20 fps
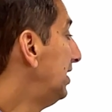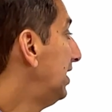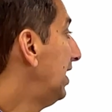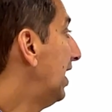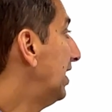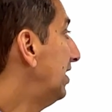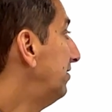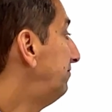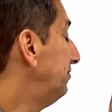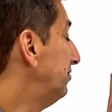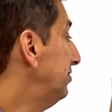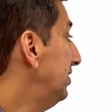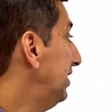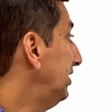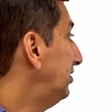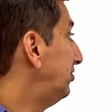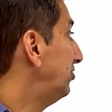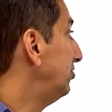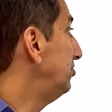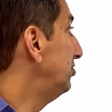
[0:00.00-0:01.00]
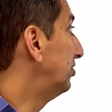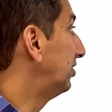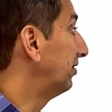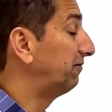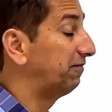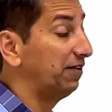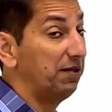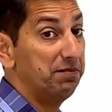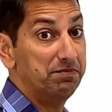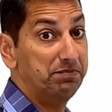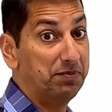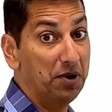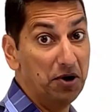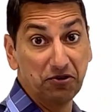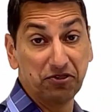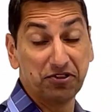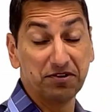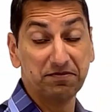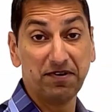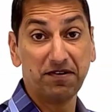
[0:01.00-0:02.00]
And if you need to, you could flip
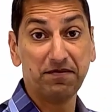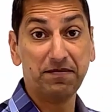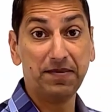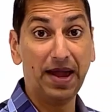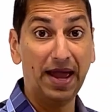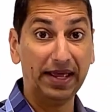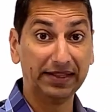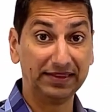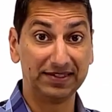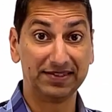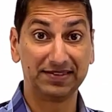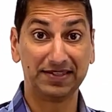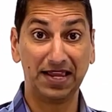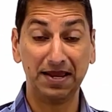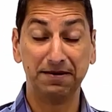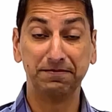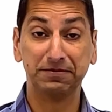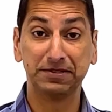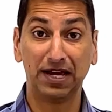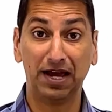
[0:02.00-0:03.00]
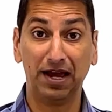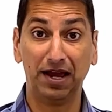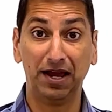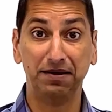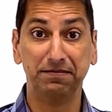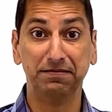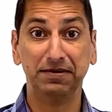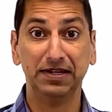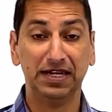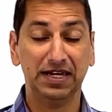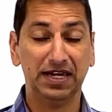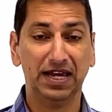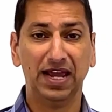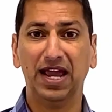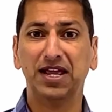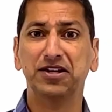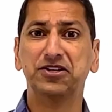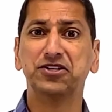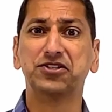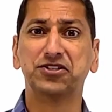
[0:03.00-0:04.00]
both of them at the same time
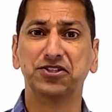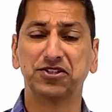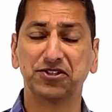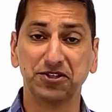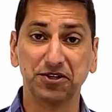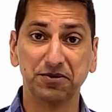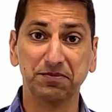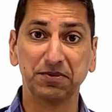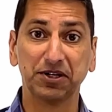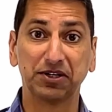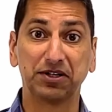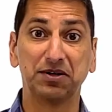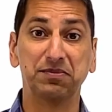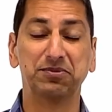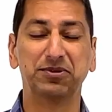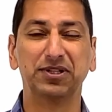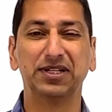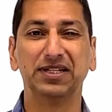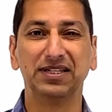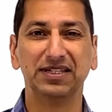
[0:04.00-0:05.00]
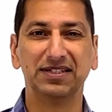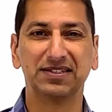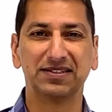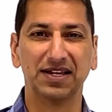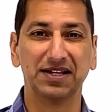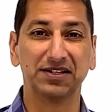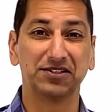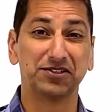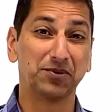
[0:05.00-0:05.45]
and just assume they're completely synced.